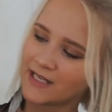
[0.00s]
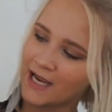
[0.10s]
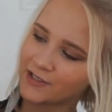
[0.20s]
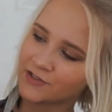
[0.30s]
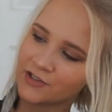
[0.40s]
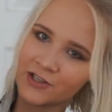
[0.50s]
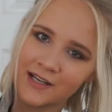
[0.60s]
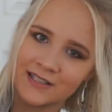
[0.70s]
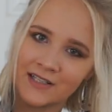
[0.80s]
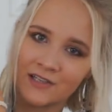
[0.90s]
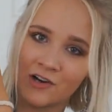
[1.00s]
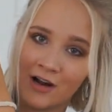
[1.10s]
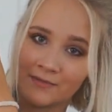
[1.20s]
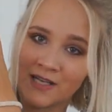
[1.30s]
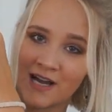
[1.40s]
texture as the
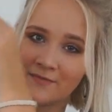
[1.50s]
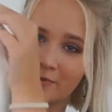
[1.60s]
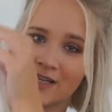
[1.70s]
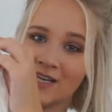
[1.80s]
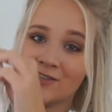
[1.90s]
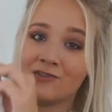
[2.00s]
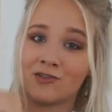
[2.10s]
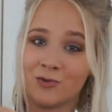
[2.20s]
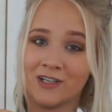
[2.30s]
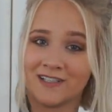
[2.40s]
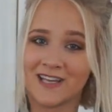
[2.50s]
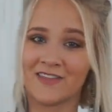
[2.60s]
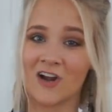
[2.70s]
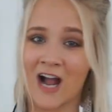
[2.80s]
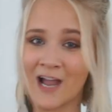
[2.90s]
crop top but in shorts, and
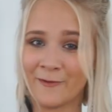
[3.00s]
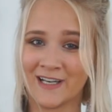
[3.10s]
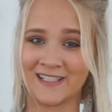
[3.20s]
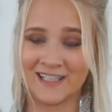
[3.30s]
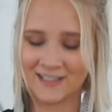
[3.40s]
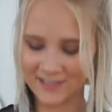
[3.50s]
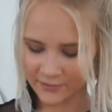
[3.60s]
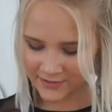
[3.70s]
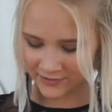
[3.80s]
they're high-waisted, so it's